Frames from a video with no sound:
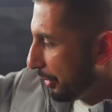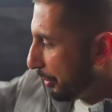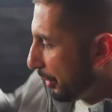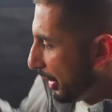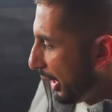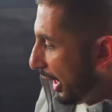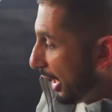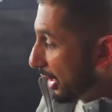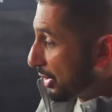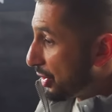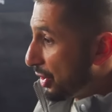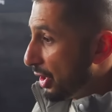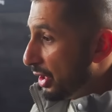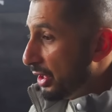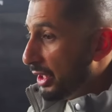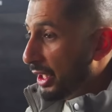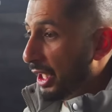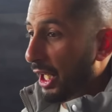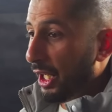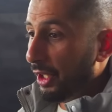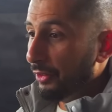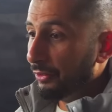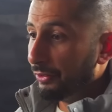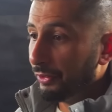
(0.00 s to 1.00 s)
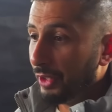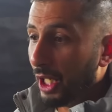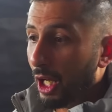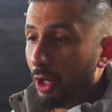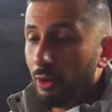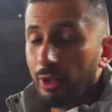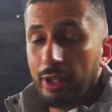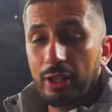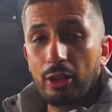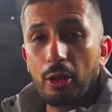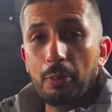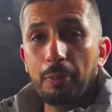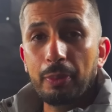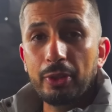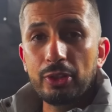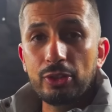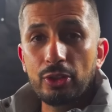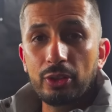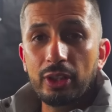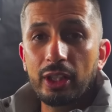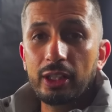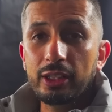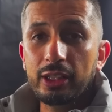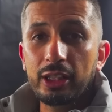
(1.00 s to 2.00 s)
We actually have now an
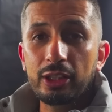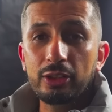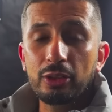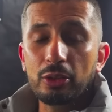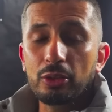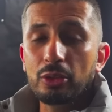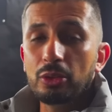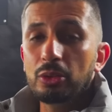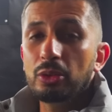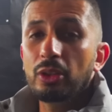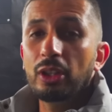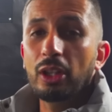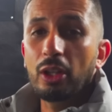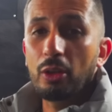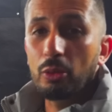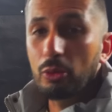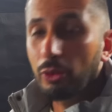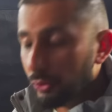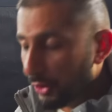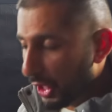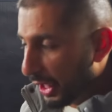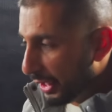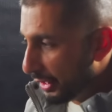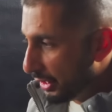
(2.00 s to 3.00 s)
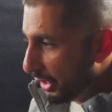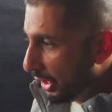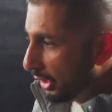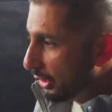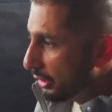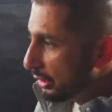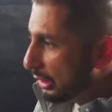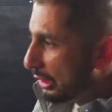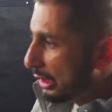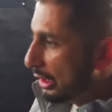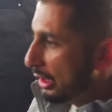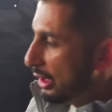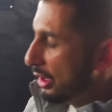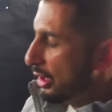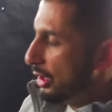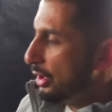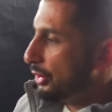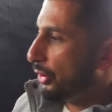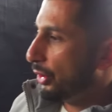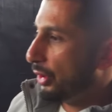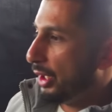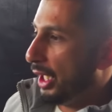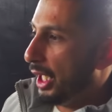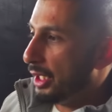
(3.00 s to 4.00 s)
opportunity to do the roof liner.
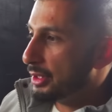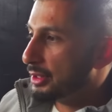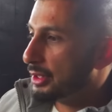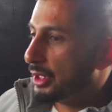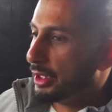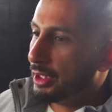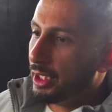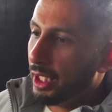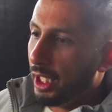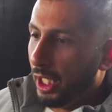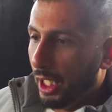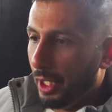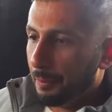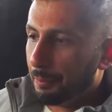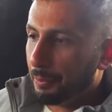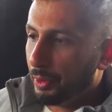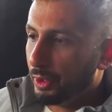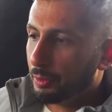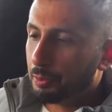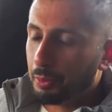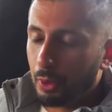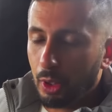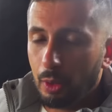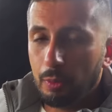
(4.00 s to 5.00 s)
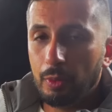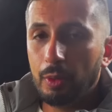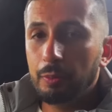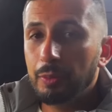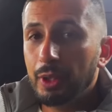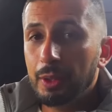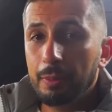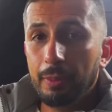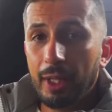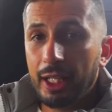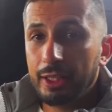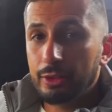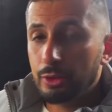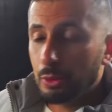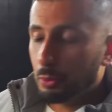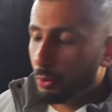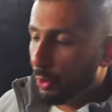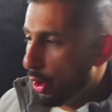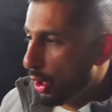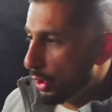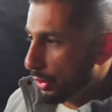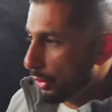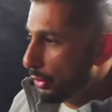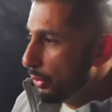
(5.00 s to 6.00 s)
So that's gonna happen probably by
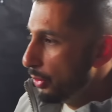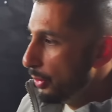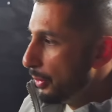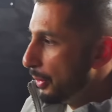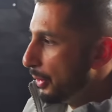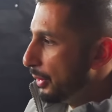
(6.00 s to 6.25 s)
tomorrow.